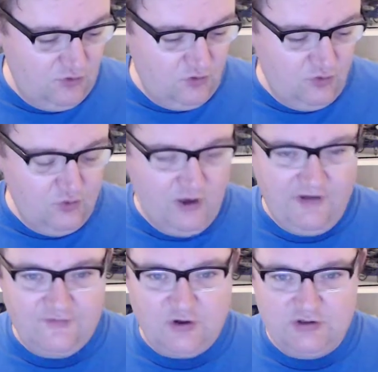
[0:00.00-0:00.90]
who
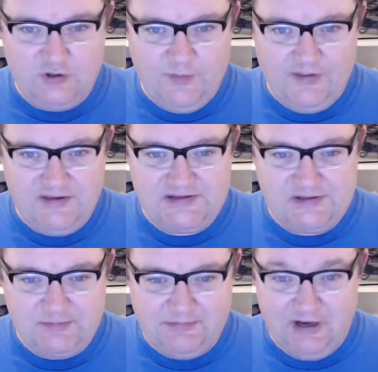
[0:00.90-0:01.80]
I've talked to about this.
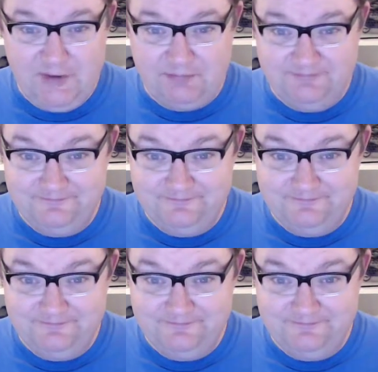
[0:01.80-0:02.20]
Anyway.